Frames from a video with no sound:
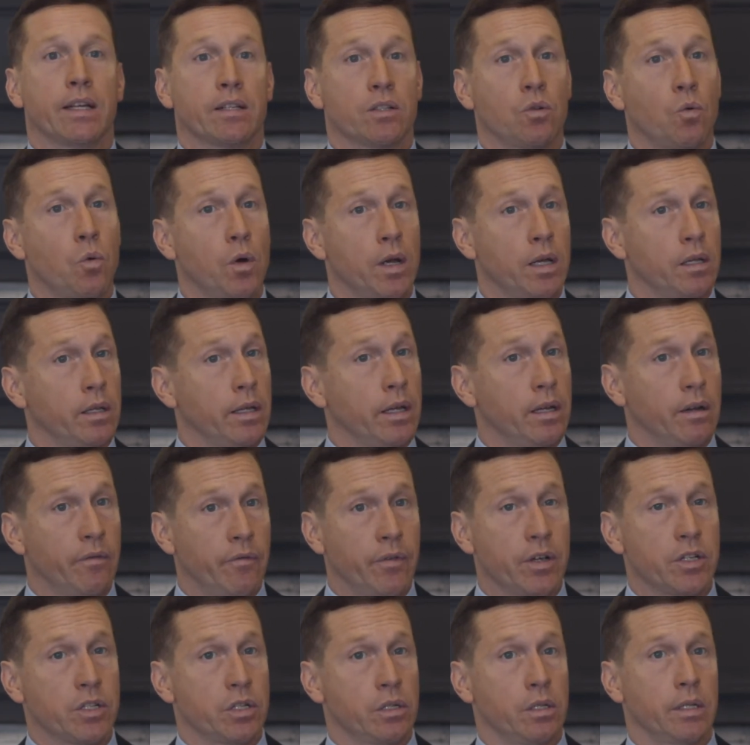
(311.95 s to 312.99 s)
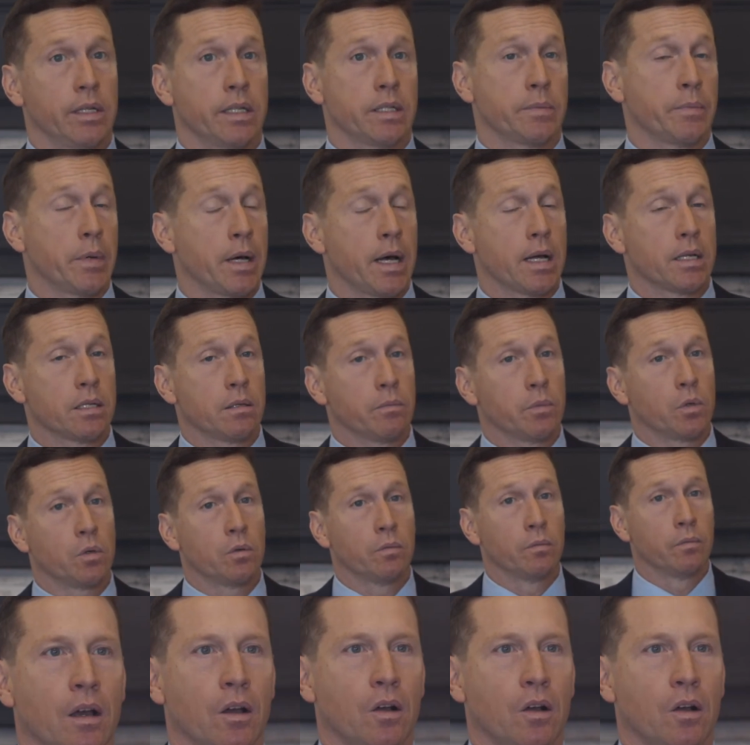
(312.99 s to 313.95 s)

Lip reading: as quickly and efficiently as possible.